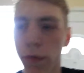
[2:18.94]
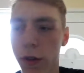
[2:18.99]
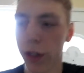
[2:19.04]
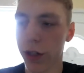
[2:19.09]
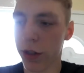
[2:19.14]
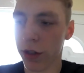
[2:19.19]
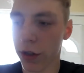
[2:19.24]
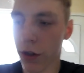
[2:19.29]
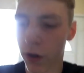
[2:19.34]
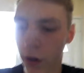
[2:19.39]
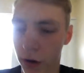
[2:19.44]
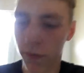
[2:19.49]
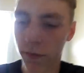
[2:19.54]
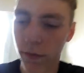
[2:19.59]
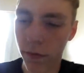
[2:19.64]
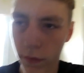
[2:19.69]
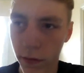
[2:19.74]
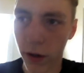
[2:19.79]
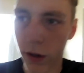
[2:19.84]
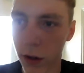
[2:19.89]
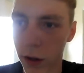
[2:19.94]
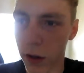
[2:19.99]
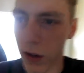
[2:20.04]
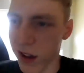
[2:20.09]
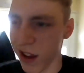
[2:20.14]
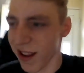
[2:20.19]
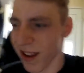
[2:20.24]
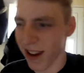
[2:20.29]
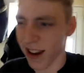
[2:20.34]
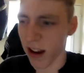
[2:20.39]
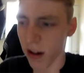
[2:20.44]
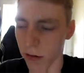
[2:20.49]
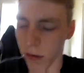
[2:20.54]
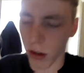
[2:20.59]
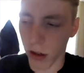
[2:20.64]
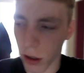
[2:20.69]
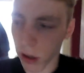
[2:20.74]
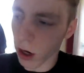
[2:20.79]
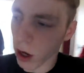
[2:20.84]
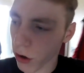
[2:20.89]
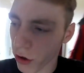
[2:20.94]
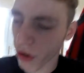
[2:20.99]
which is good. Now I'm going to go to the